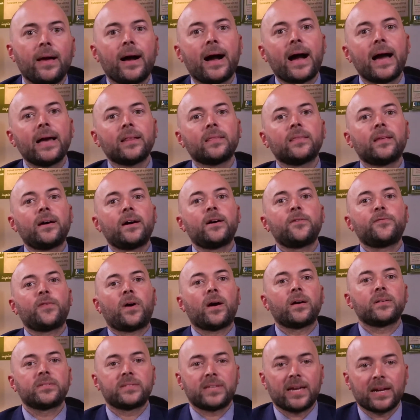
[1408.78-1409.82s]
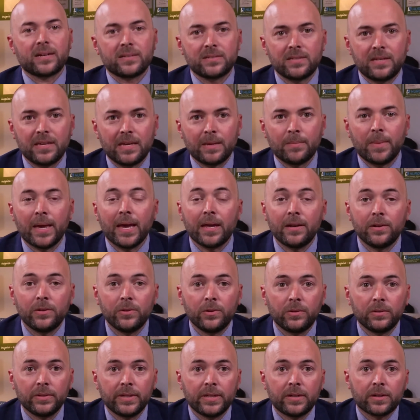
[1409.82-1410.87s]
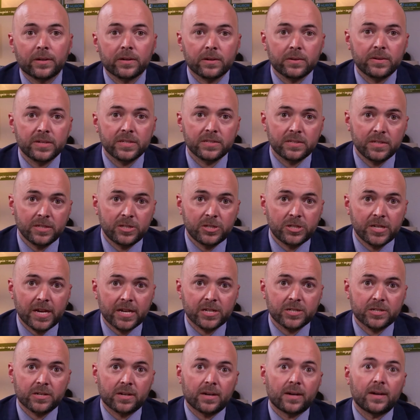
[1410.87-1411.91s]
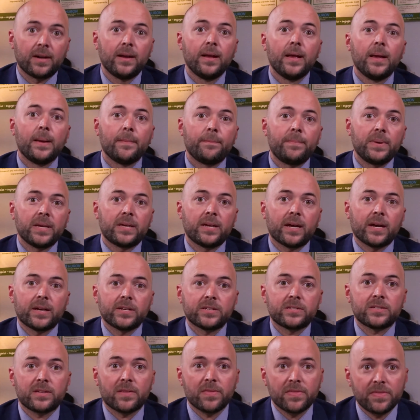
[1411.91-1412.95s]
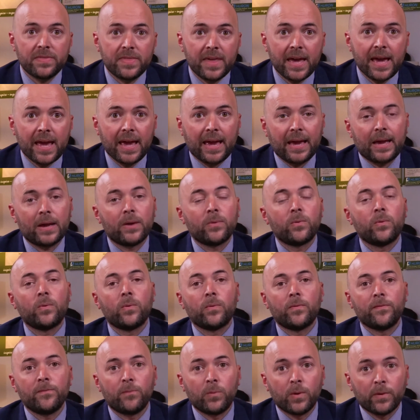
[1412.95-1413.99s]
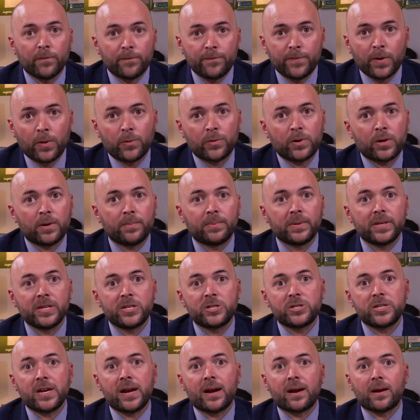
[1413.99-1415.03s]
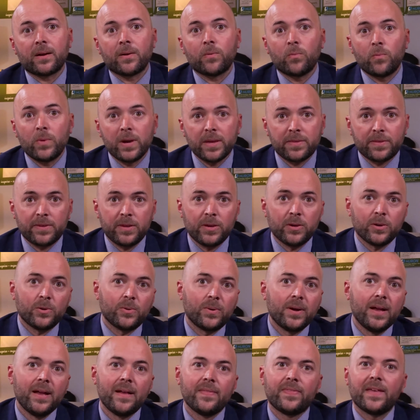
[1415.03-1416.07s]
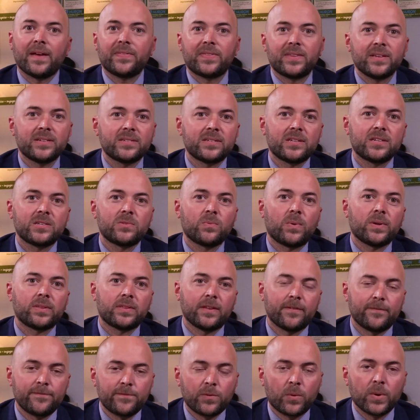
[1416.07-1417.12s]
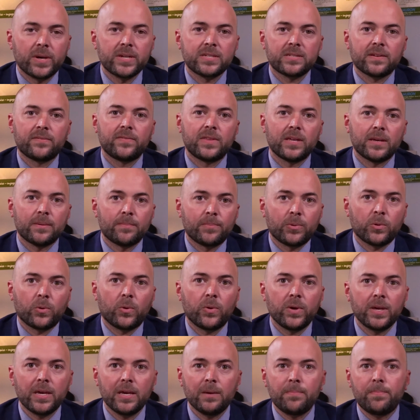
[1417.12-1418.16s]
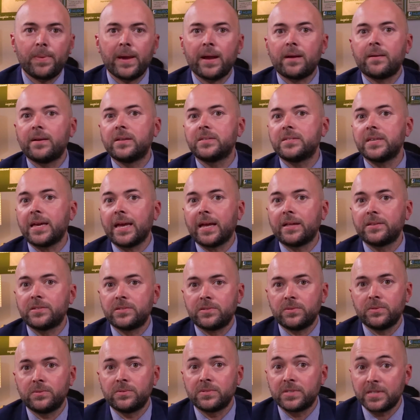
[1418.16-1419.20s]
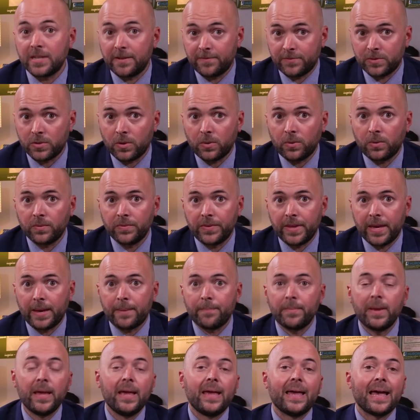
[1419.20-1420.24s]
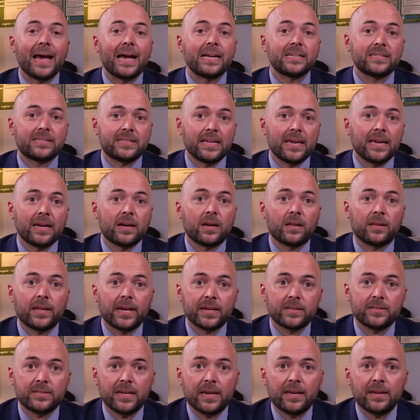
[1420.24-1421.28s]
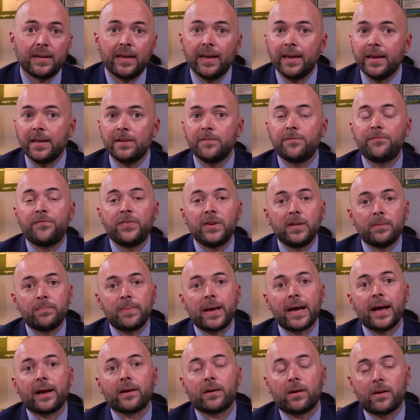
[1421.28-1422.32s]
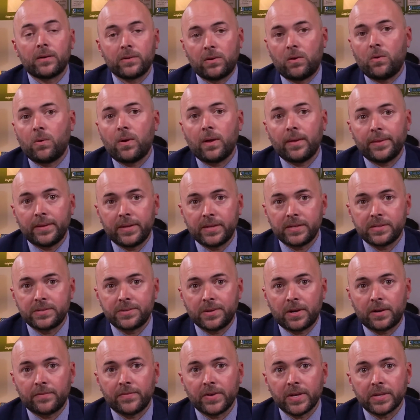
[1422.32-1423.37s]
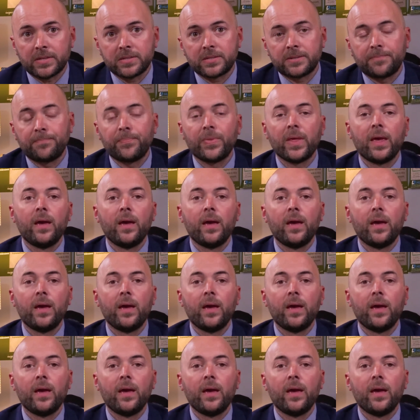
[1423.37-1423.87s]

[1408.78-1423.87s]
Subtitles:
I love our tech team and new leader, Christy Cheshire, because they will vulnerably share with you that this is what the voice of the employee, parents, and students have told them as they collect data and feedback on quality service.